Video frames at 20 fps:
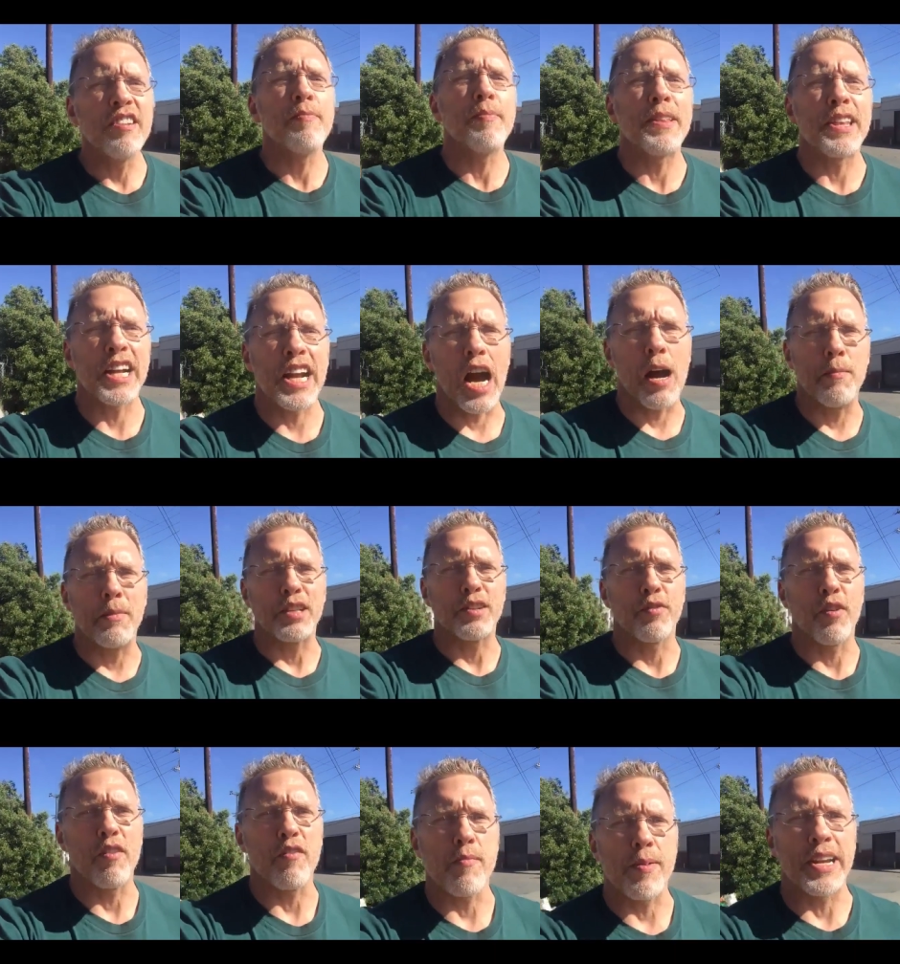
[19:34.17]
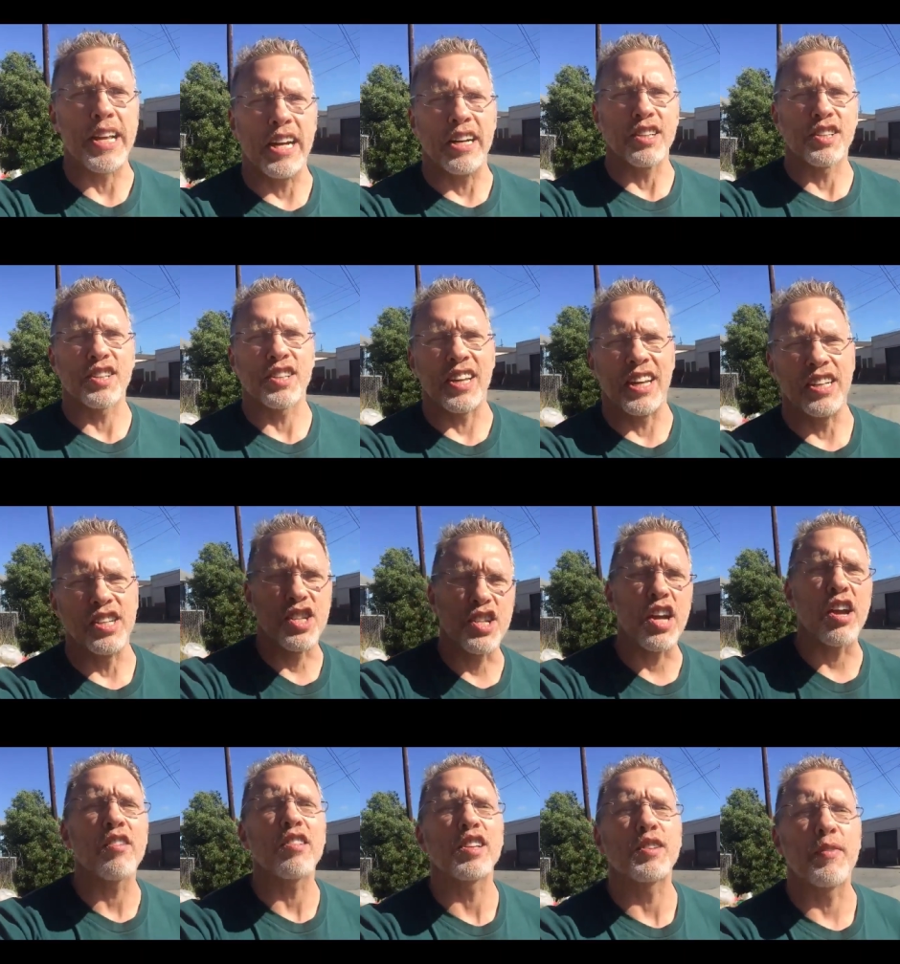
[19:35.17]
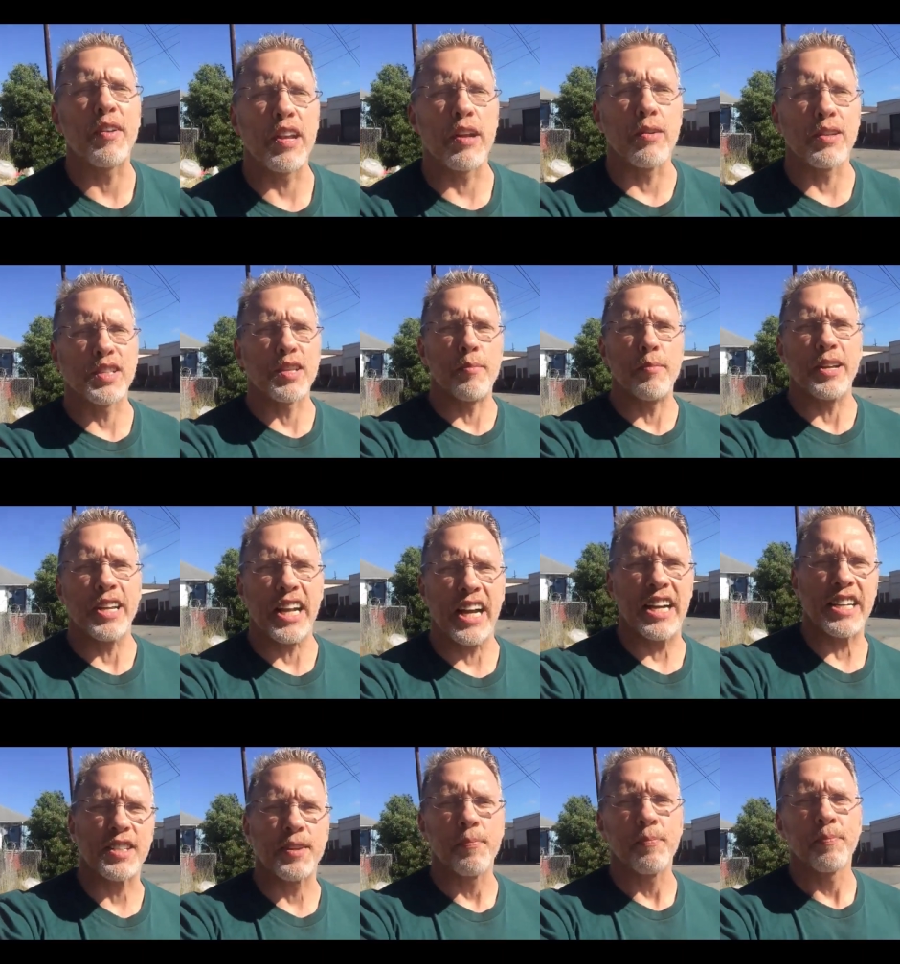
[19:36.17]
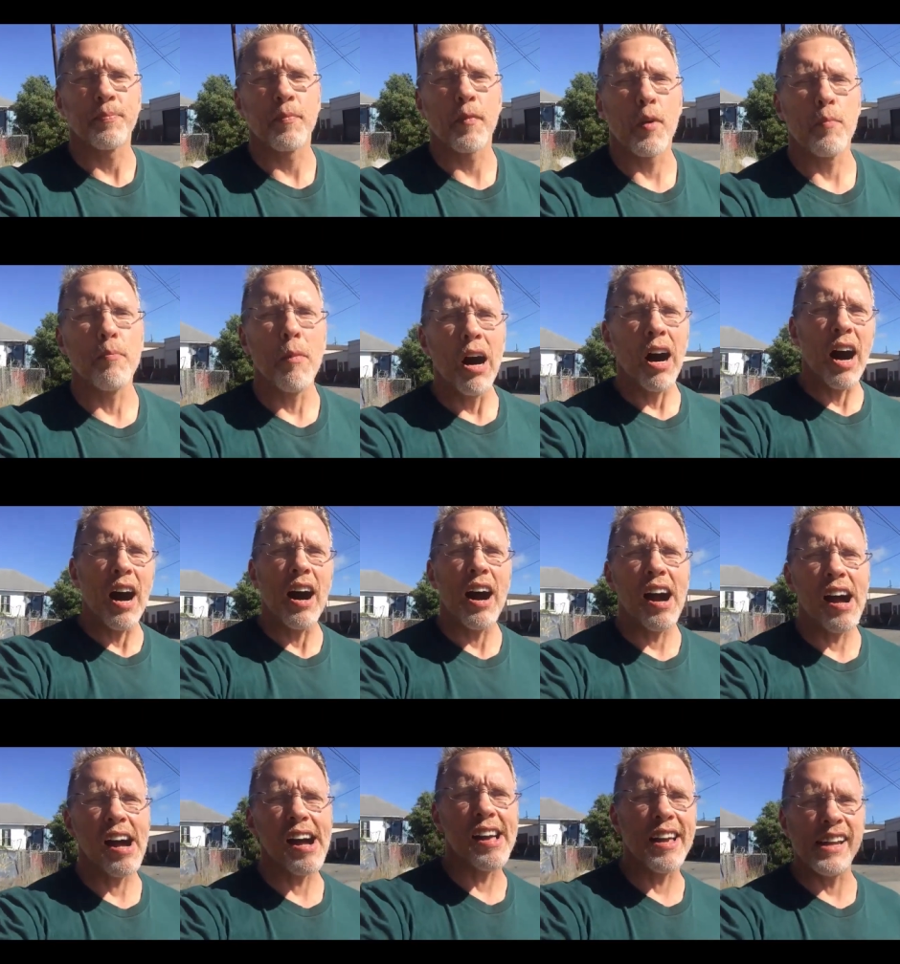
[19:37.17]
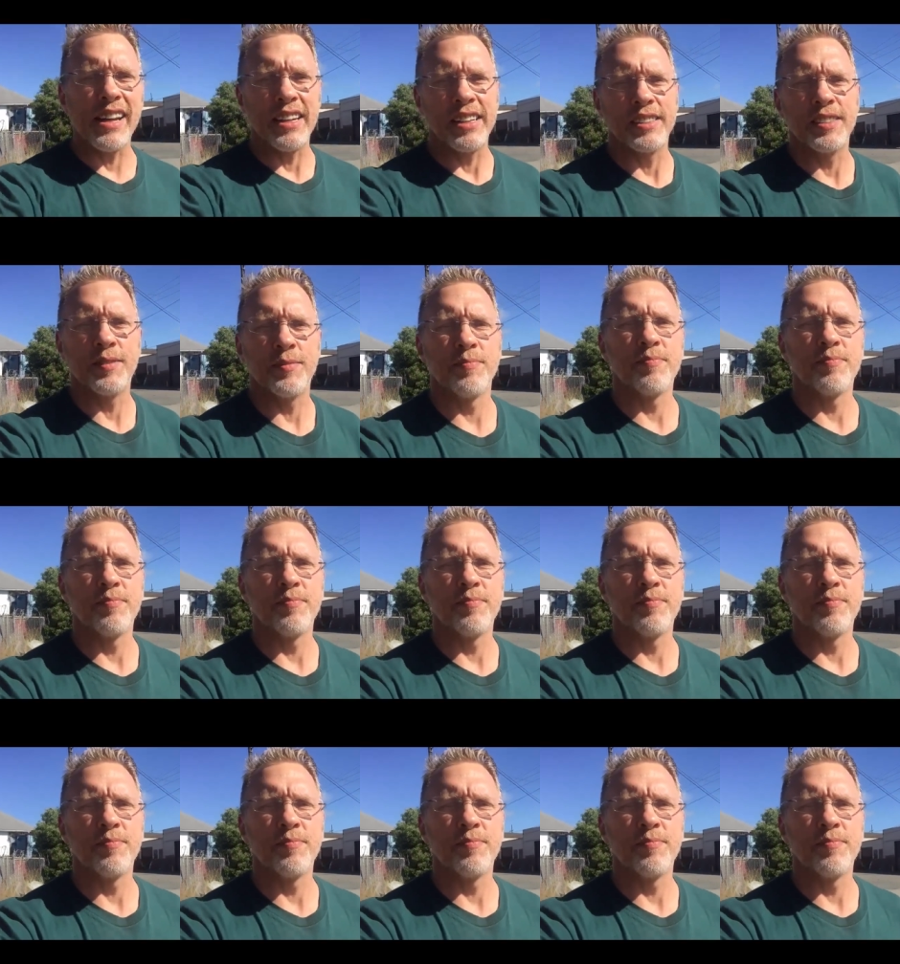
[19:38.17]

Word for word: Leave them in the comments for everybody else and share this video with somebody, guys. Bye!